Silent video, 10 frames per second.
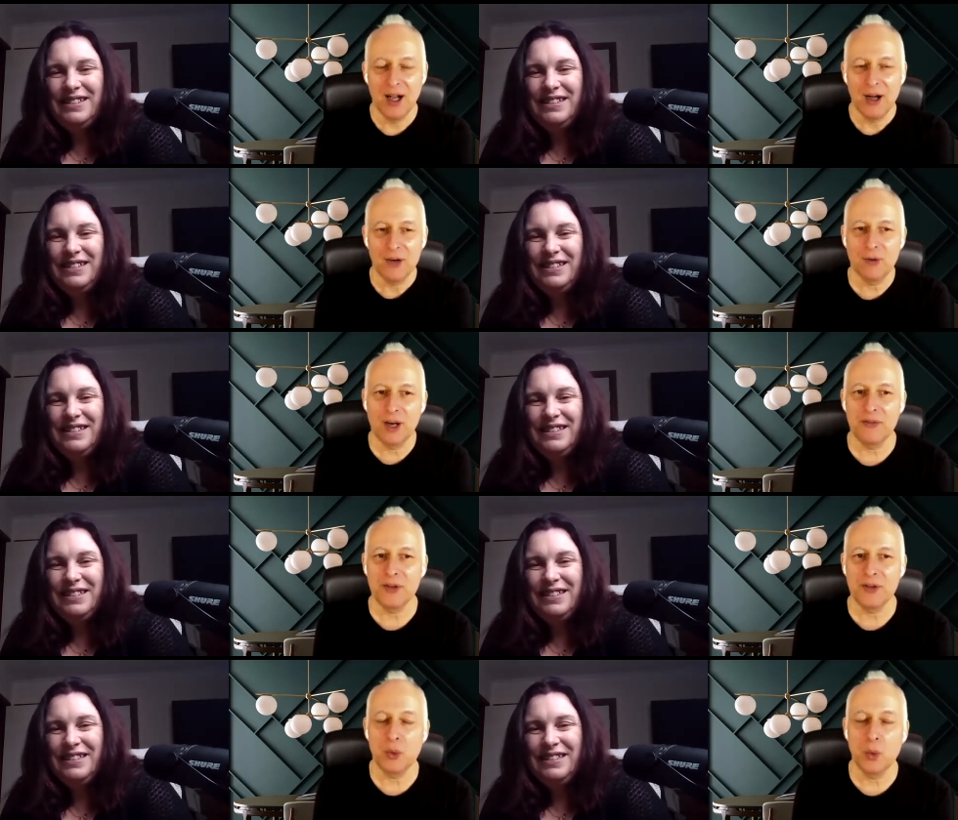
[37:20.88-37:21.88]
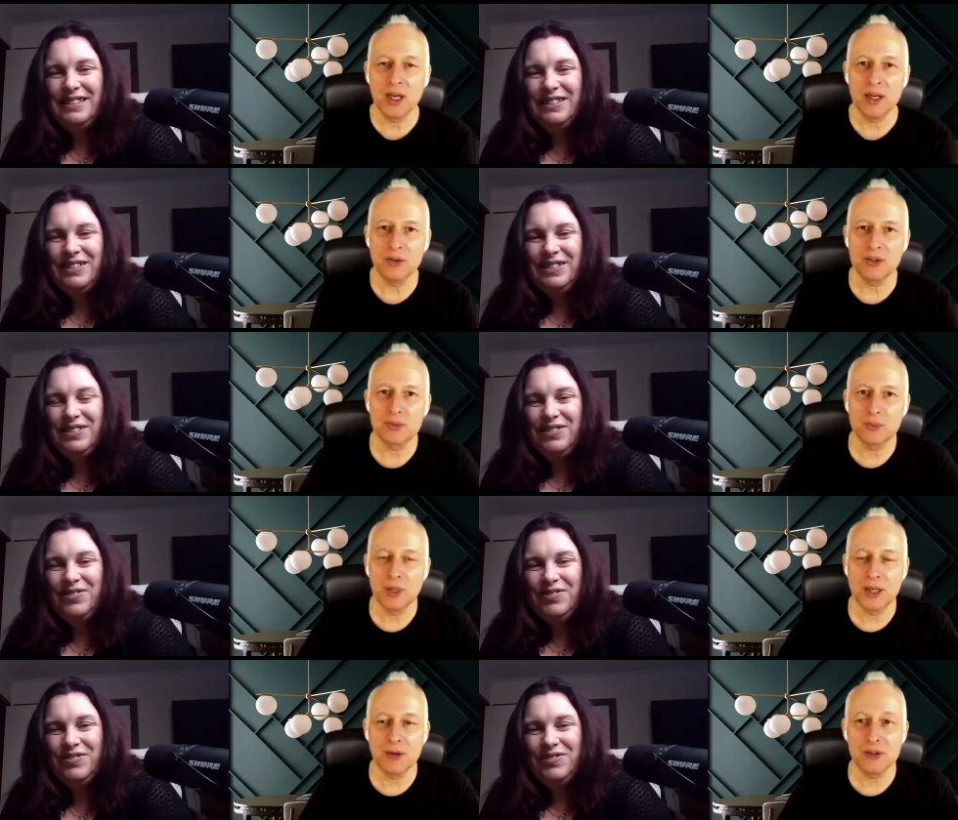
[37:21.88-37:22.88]
Speaker 1: Right, Fiona, what else?
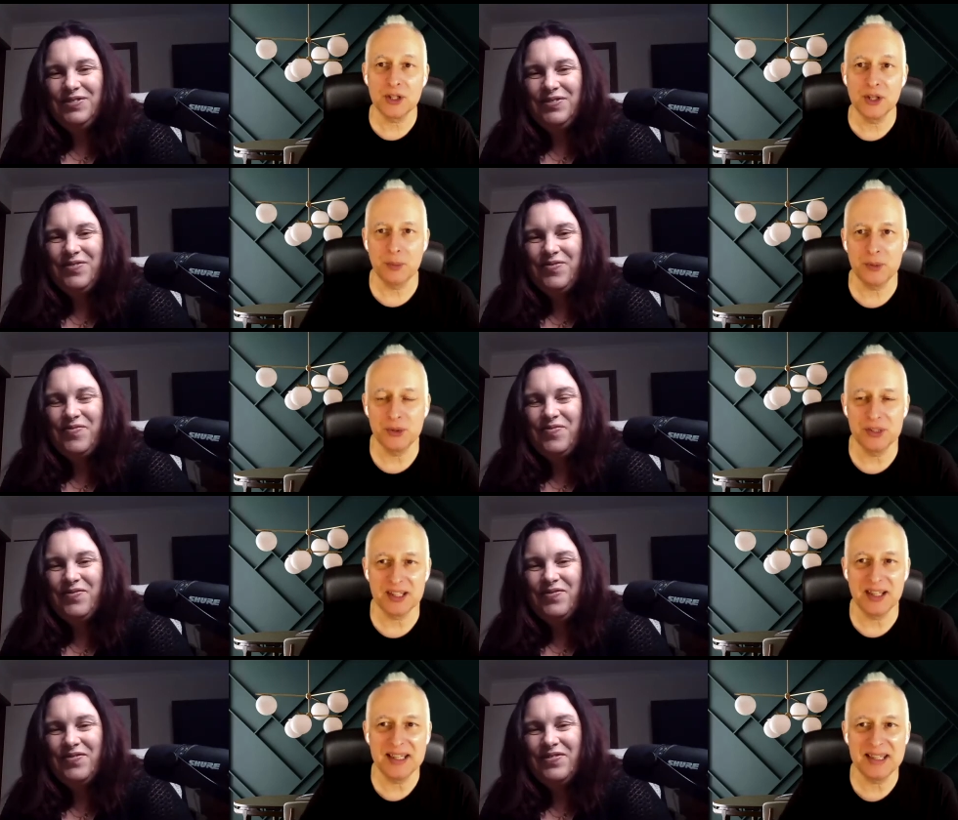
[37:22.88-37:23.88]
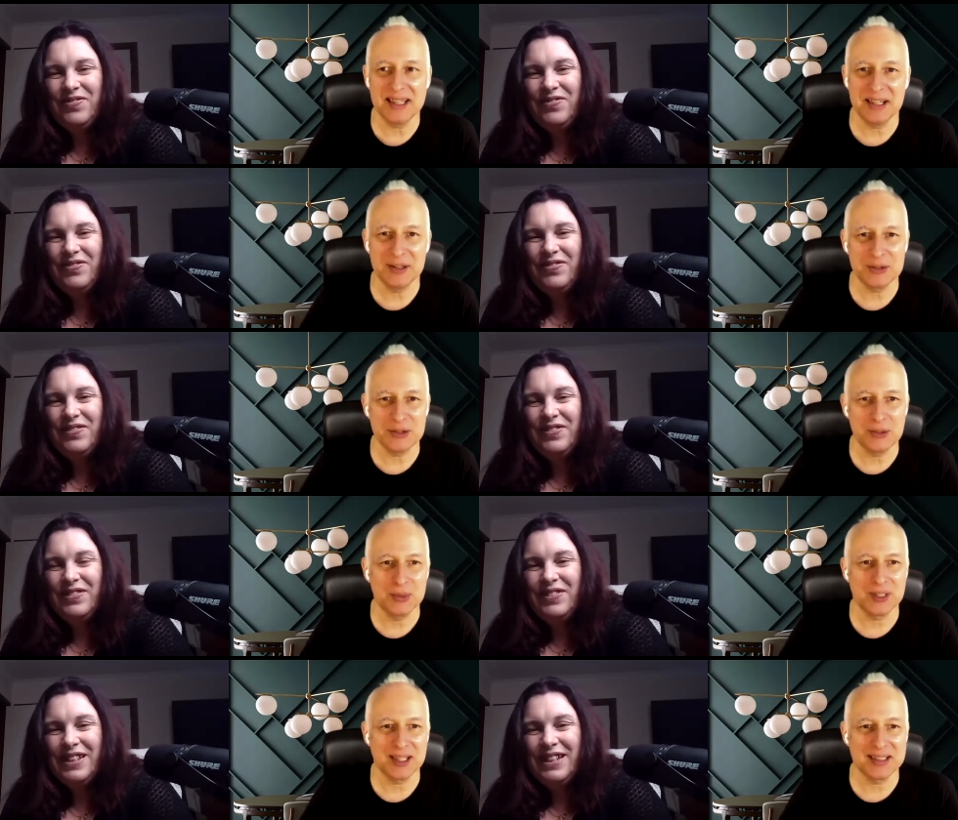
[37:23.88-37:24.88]
What else are you up to? Is there anything else you
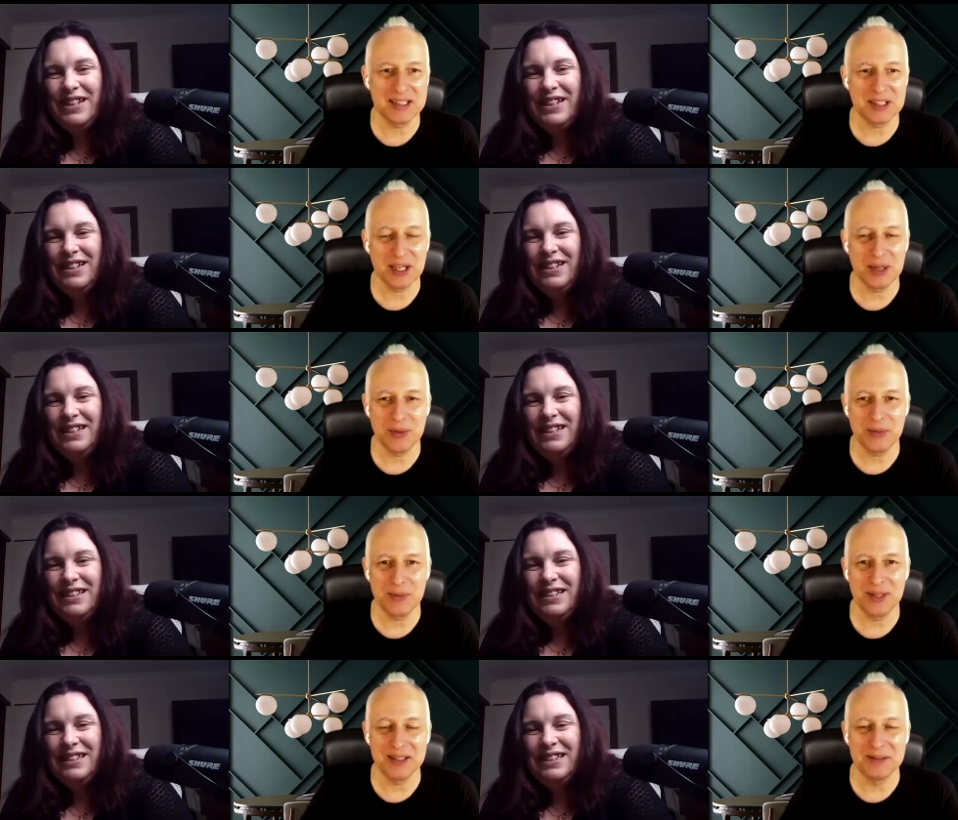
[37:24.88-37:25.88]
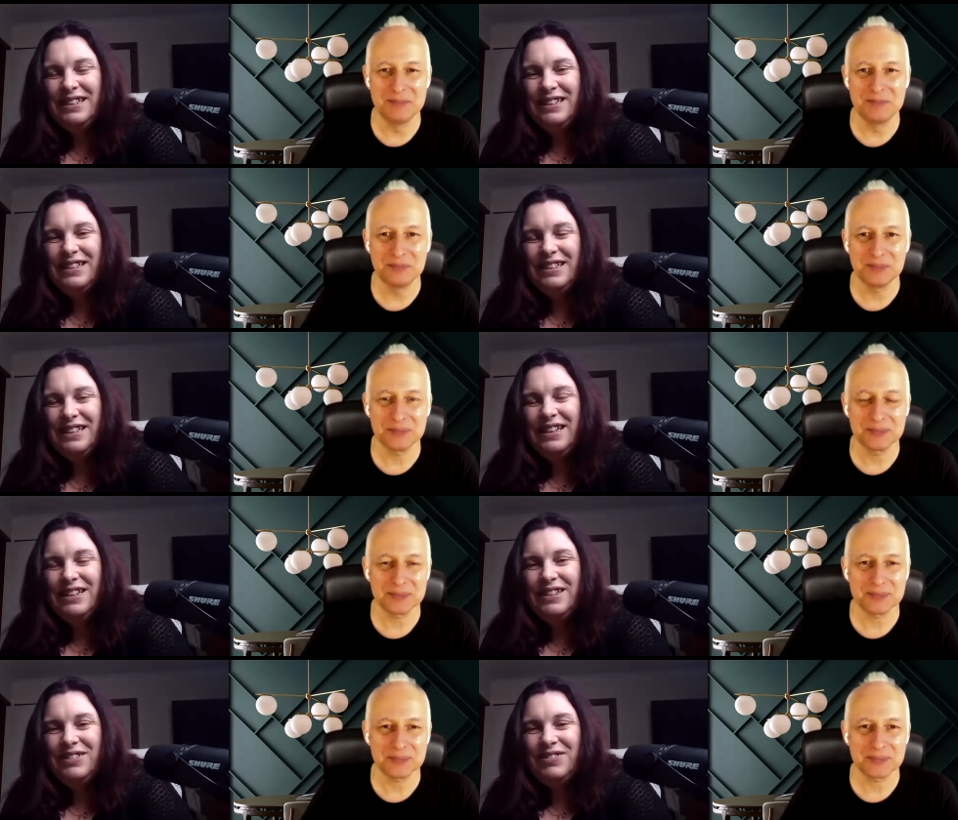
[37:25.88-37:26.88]
would like to share with me?
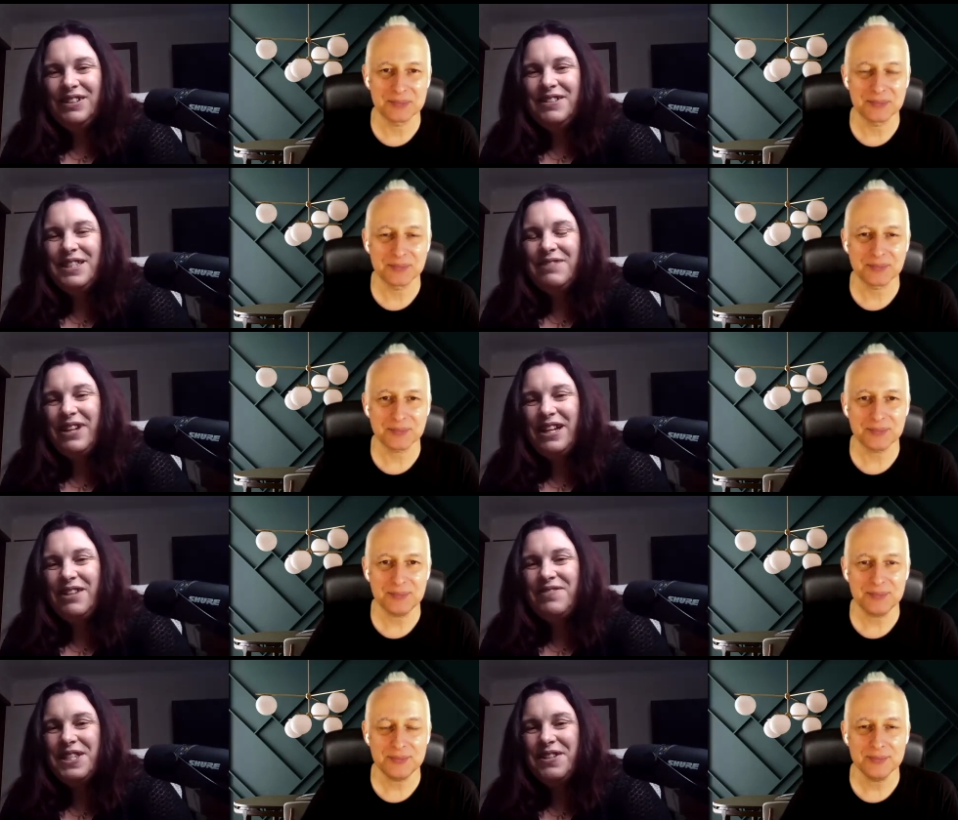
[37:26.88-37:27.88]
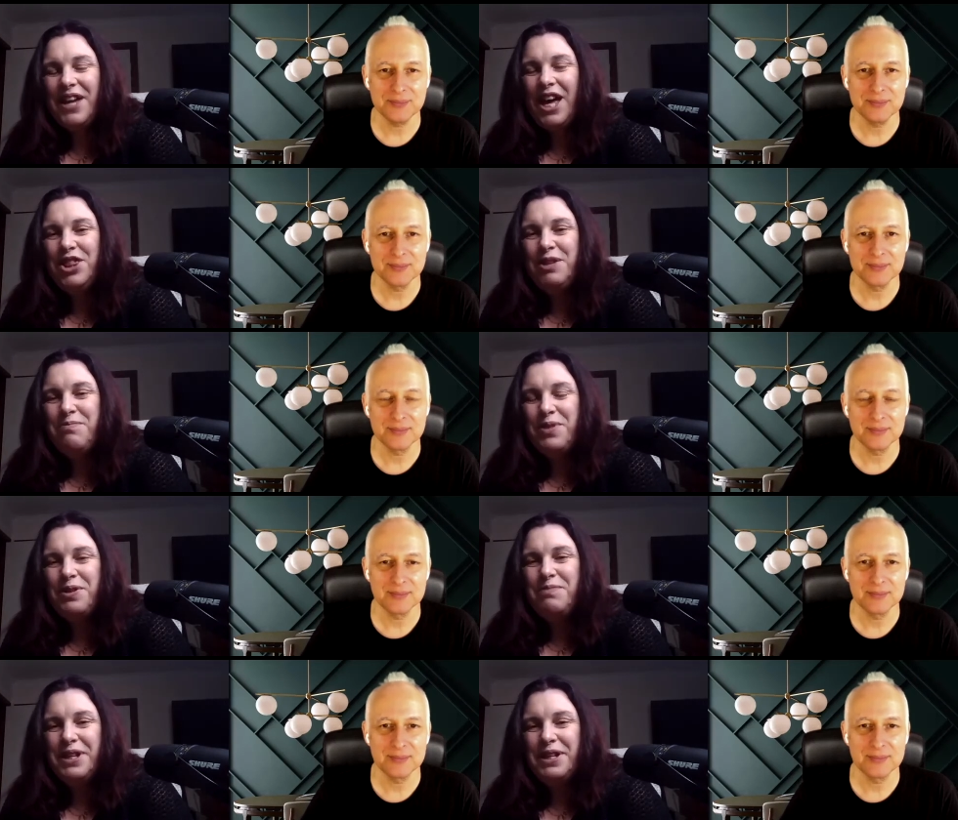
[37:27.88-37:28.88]
Speaker 2: What else am I up to at the
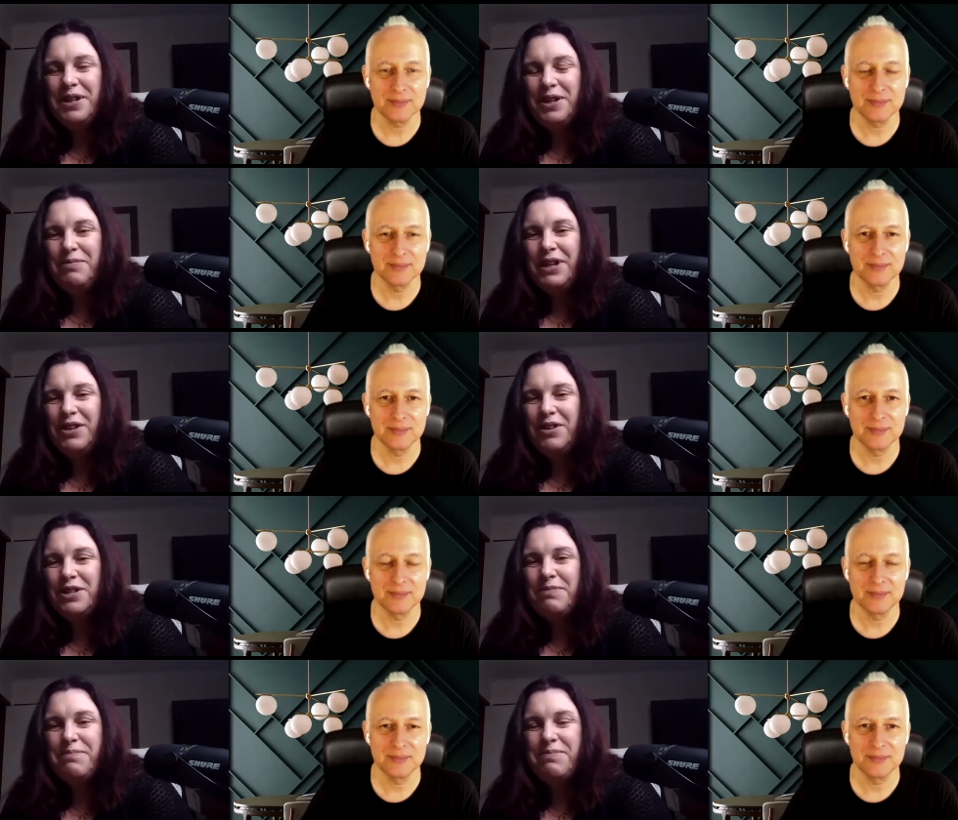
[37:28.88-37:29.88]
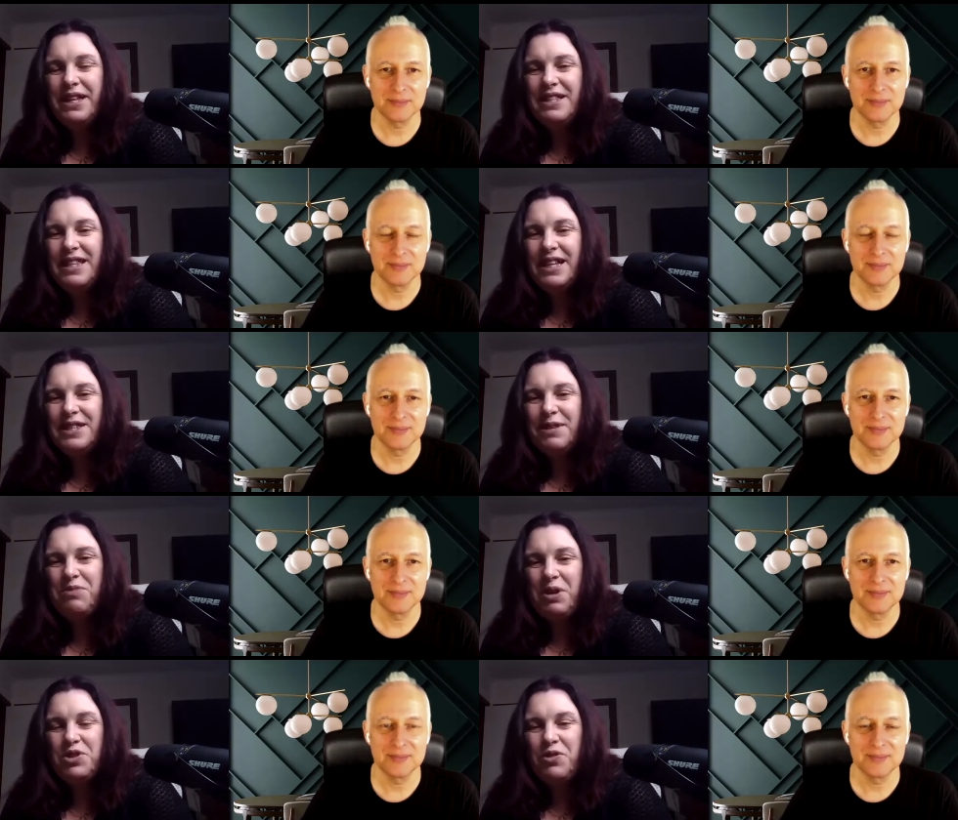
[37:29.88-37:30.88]
moment? Oh my gosh, my biggest thing is I'm
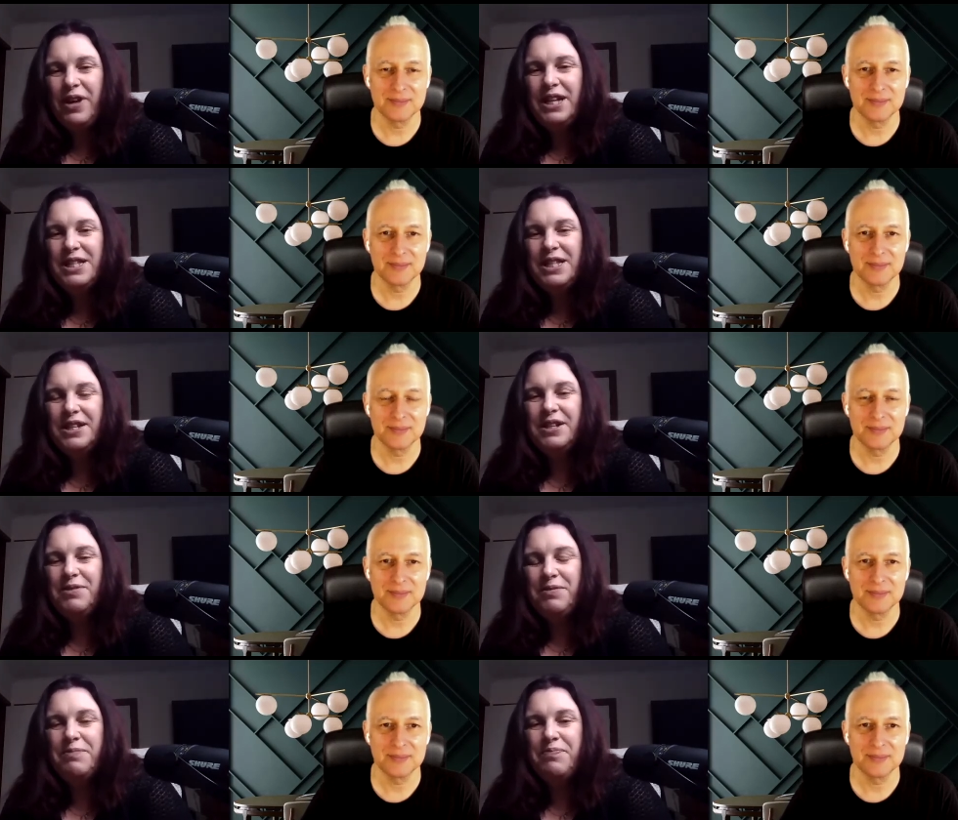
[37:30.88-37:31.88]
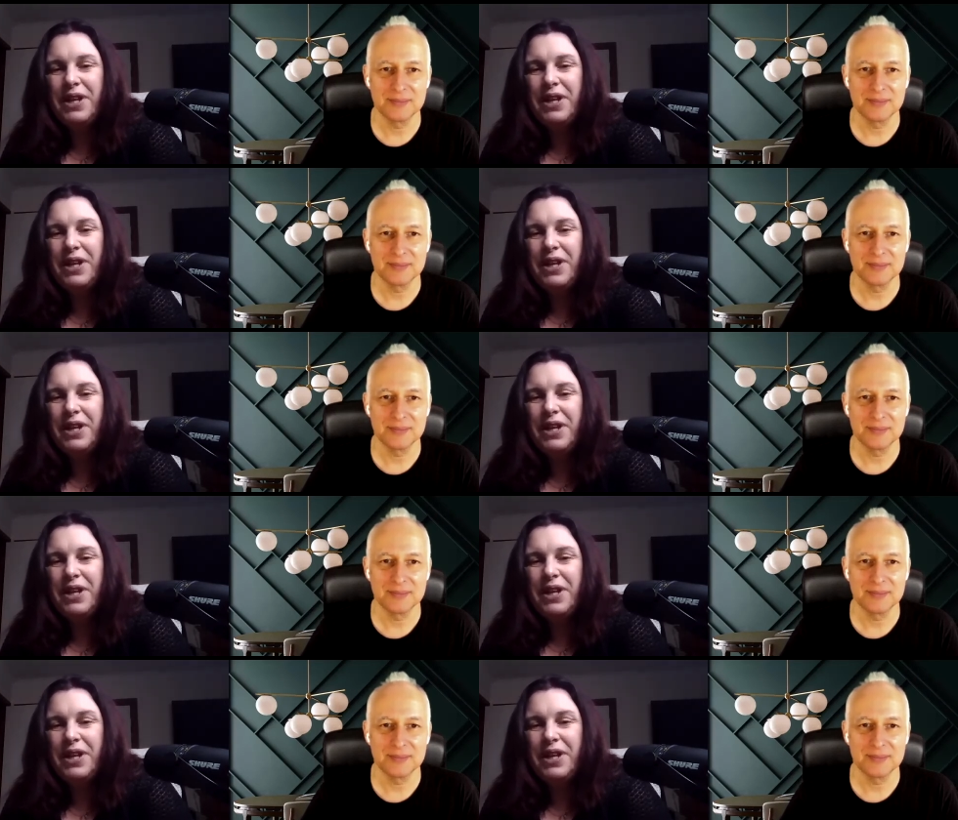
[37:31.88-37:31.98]
I'm trying to um,